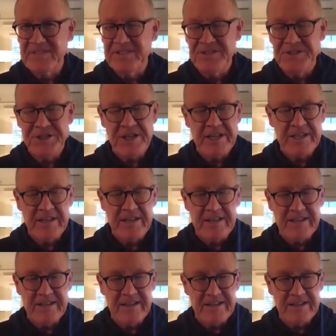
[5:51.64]
Jen,
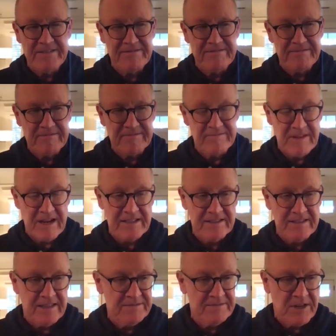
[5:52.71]
I
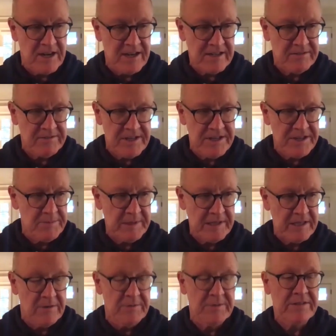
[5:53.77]
love talking with you.
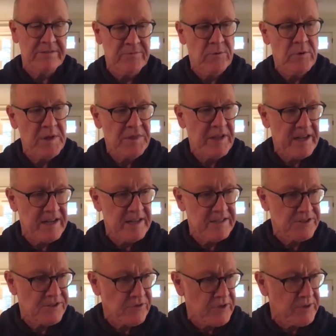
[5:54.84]
For one thing, I
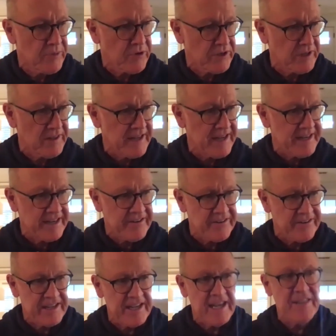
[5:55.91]
storyboarded that
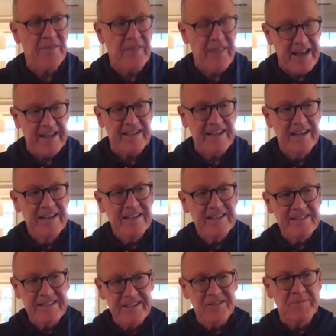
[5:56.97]
area, and that
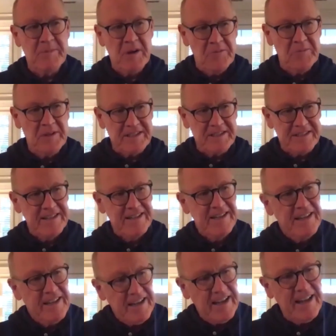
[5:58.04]
little moment,
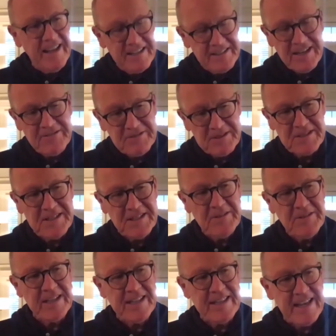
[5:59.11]
as I was
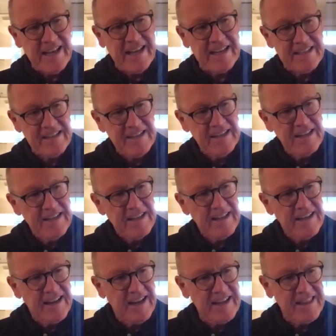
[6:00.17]
doing that,
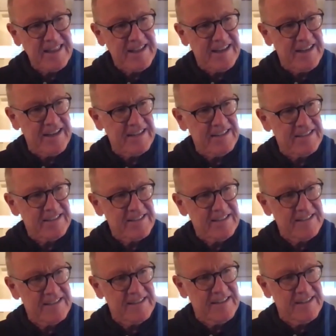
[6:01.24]
I thought,
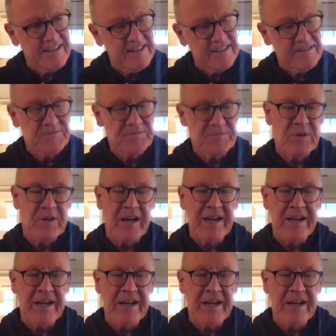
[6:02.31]
well, I